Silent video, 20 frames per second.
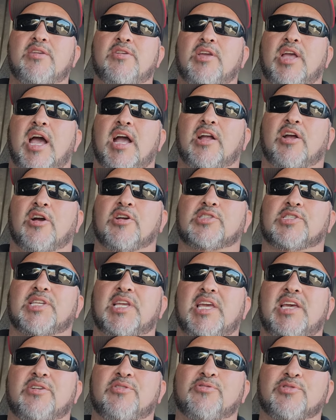You got
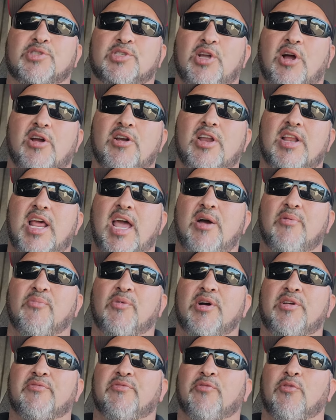Garcia, who started at
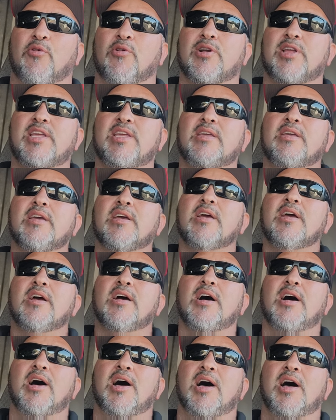
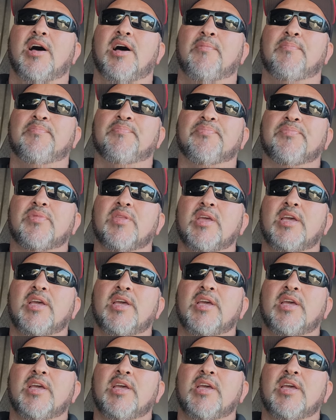140.